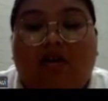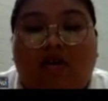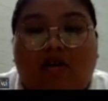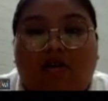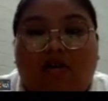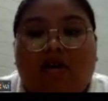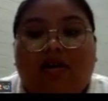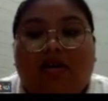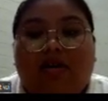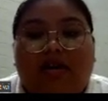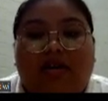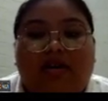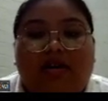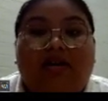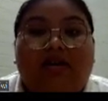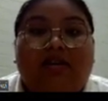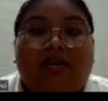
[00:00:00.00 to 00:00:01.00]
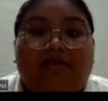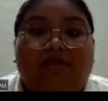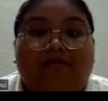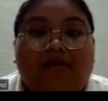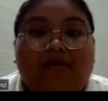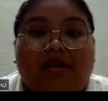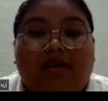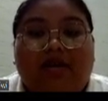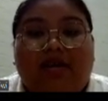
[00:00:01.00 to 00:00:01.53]
or in
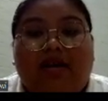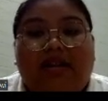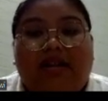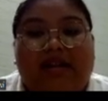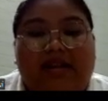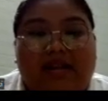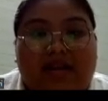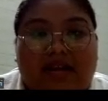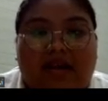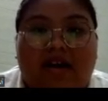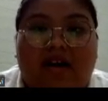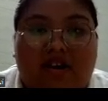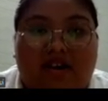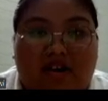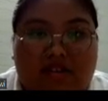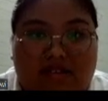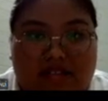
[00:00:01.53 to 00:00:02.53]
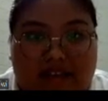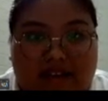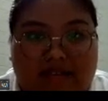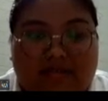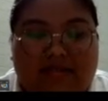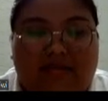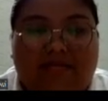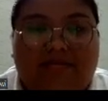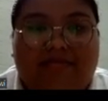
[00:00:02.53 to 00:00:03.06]
different learning
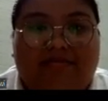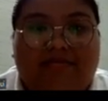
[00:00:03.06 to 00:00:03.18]
contexts.